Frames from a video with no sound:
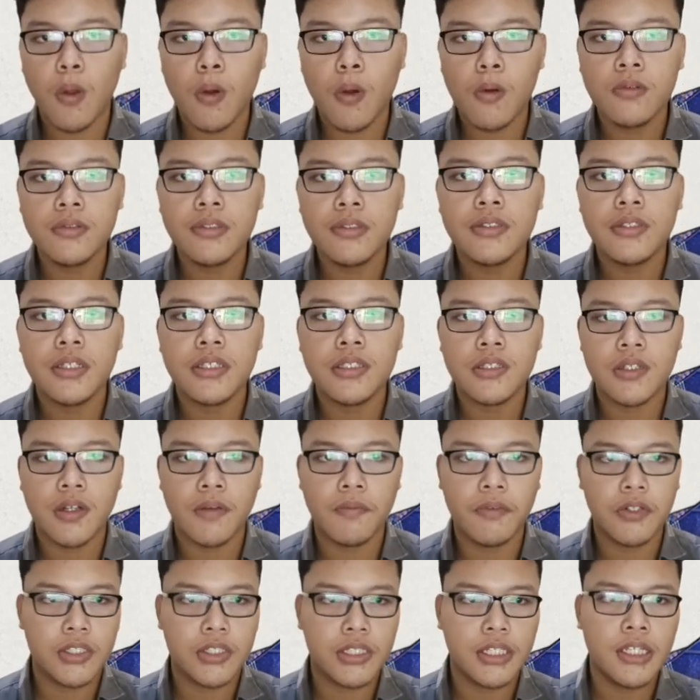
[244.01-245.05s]
loan
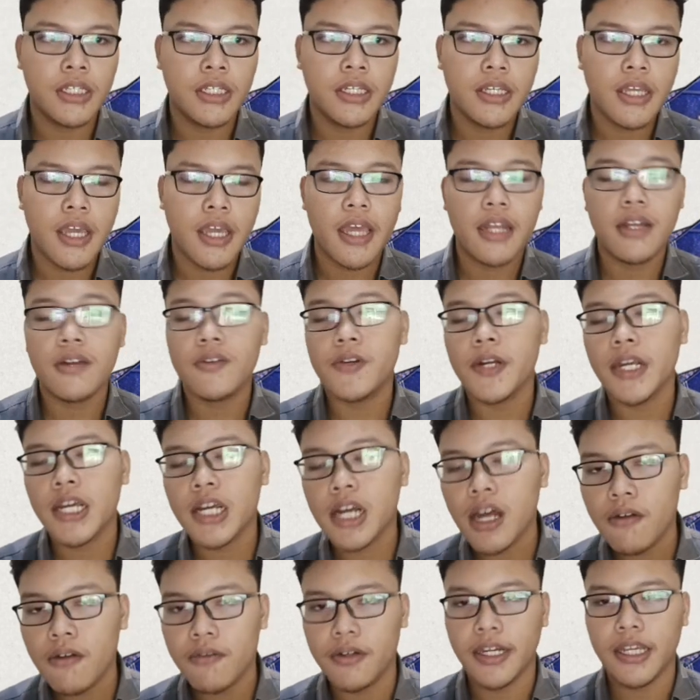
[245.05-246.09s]
distribution and
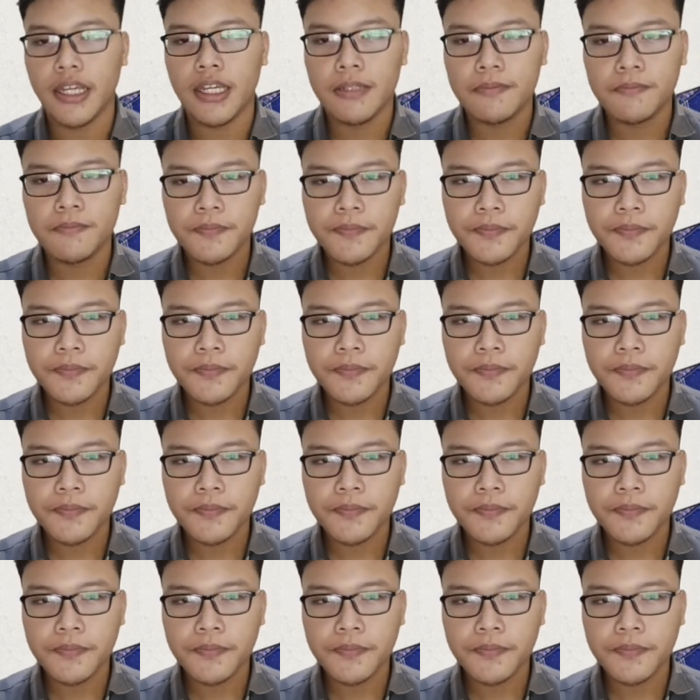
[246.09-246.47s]
recovery.